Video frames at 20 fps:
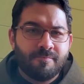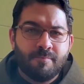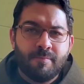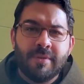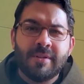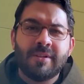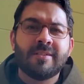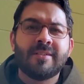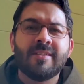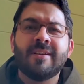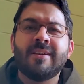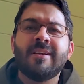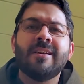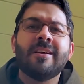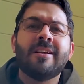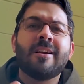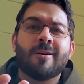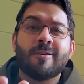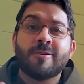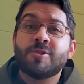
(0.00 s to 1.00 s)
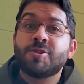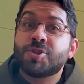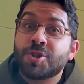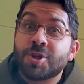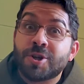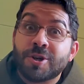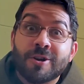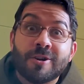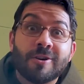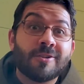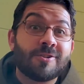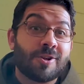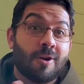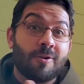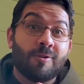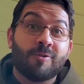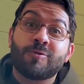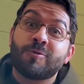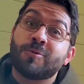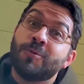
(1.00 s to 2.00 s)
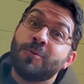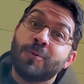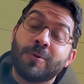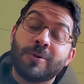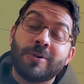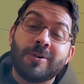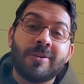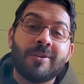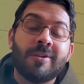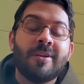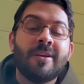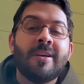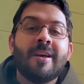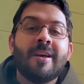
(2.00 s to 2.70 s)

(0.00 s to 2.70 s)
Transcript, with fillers: building, our church, our school